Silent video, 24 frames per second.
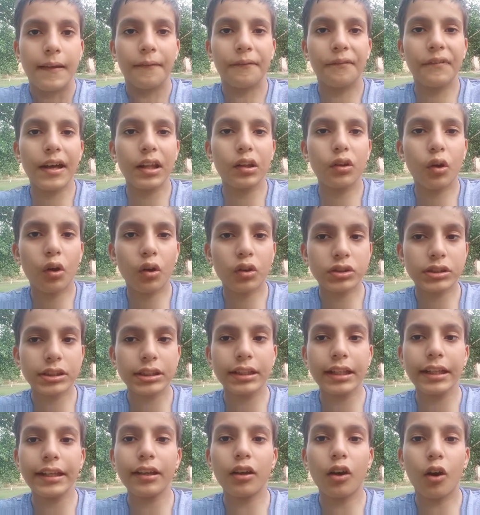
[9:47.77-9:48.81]

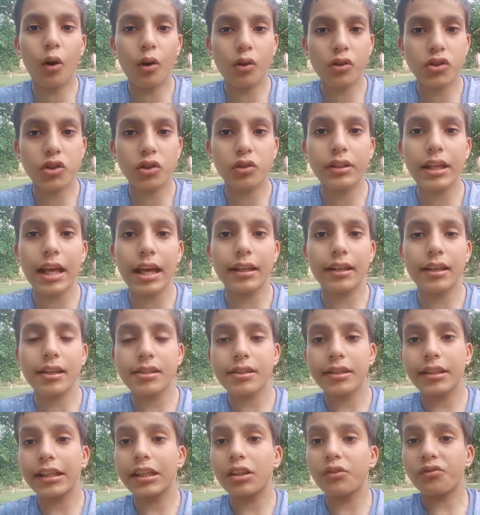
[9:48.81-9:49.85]
Velocity also tells
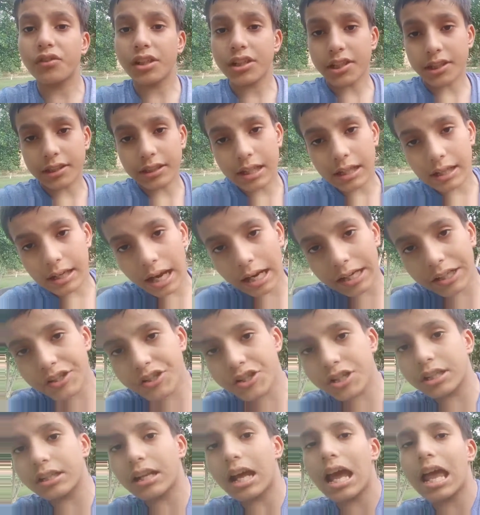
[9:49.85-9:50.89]
us in which
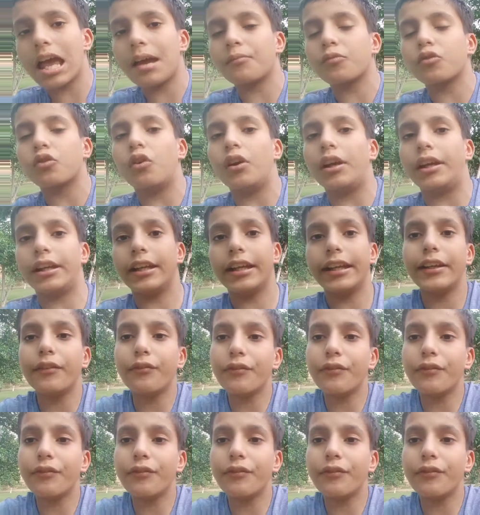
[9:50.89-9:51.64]
direction I am going.